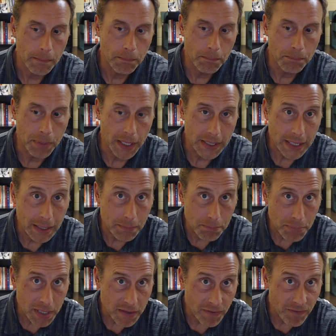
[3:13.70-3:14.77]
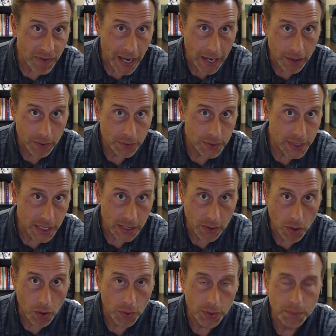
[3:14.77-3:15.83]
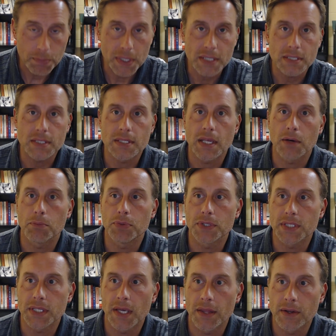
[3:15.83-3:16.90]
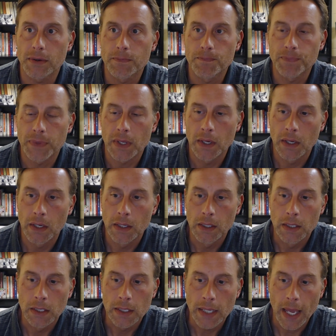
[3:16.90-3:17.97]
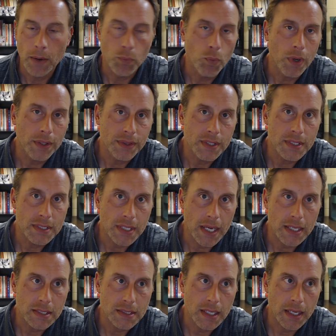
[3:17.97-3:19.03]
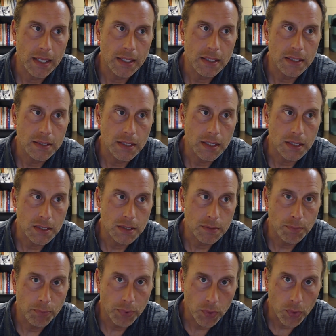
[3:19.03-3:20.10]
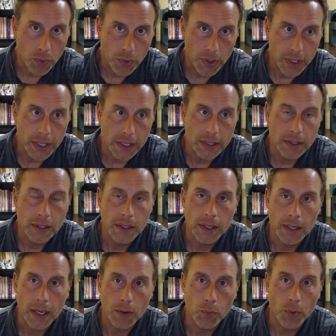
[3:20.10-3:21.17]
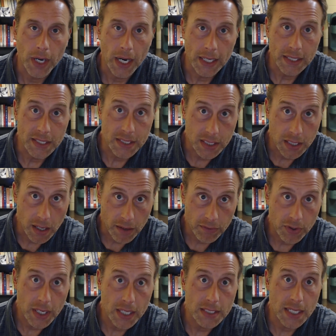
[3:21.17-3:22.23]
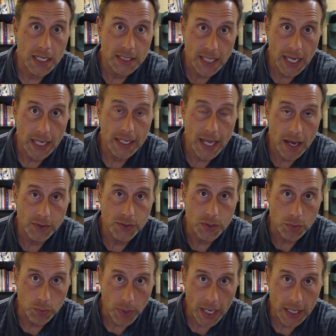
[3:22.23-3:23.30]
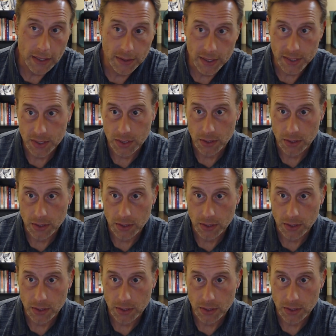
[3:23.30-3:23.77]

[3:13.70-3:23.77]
but can be found in all the pieces that are put together. And what this essay is exploring, and what I discovered as I sat down to write this